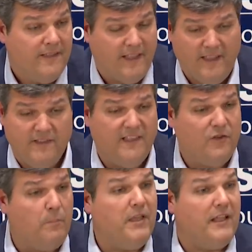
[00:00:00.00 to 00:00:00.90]

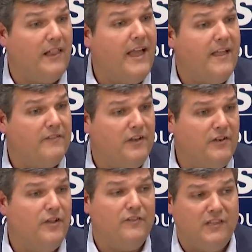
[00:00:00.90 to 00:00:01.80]
it's a big class, and
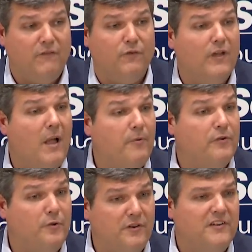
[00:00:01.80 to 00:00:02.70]
it does give you the
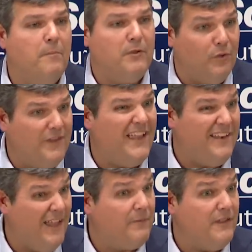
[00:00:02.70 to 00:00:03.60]
opportunity to build
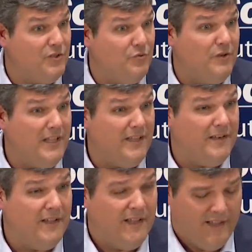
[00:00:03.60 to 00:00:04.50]
that depth that you
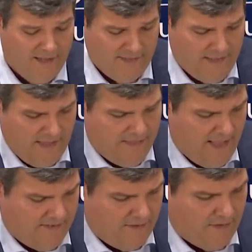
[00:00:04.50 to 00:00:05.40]
need. And
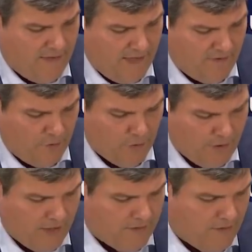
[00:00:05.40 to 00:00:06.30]
that's the thing, is you
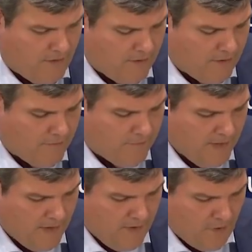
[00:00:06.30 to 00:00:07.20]
look at the
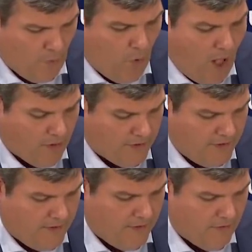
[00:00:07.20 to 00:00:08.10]

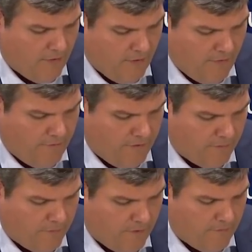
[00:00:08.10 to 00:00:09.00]
quality of
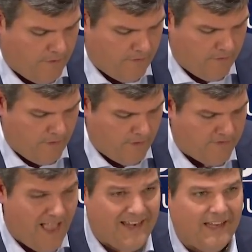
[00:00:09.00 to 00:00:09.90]
this
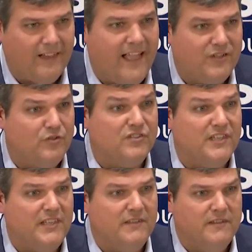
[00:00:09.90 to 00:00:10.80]
signing class, you
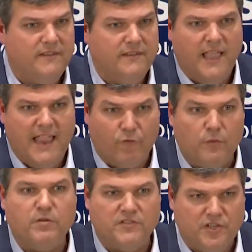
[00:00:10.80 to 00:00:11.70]
see
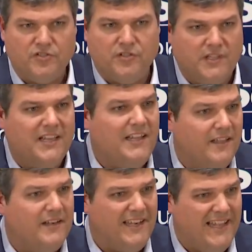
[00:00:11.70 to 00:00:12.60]
every position get
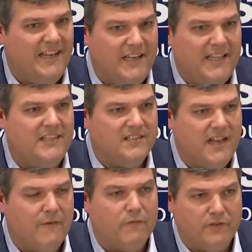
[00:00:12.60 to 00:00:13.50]
hit and hitting needs at
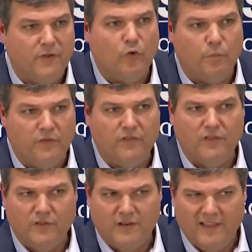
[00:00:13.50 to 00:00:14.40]
every single
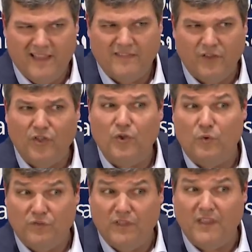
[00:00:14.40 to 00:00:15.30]
position. That's a
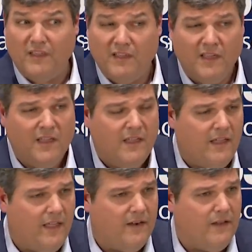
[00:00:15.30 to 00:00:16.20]
huge thing.
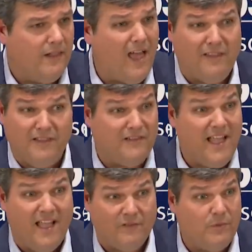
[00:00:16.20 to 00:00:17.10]
And a lot of these
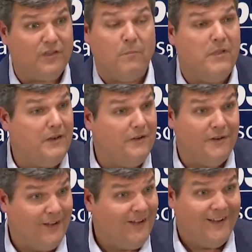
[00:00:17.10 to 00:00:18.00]
guys have been committed
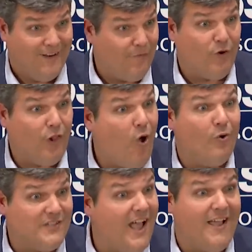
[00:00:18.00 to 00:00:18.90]
for a
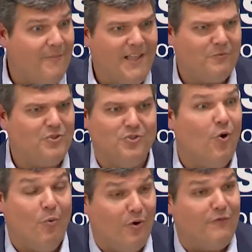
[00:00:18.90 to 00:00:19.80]
long time. That's what you
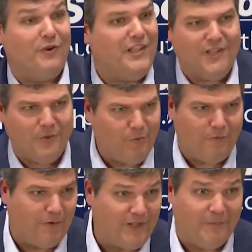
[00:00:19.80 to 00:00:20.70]
don't want to forget. You don't
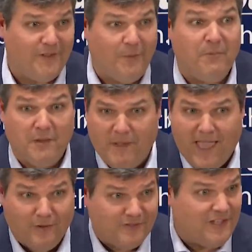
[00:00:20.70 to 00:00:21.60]
want to forget about the big
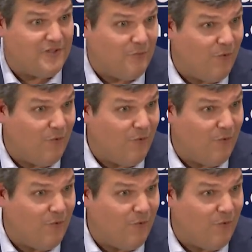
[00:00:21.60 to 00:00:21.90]
battles that you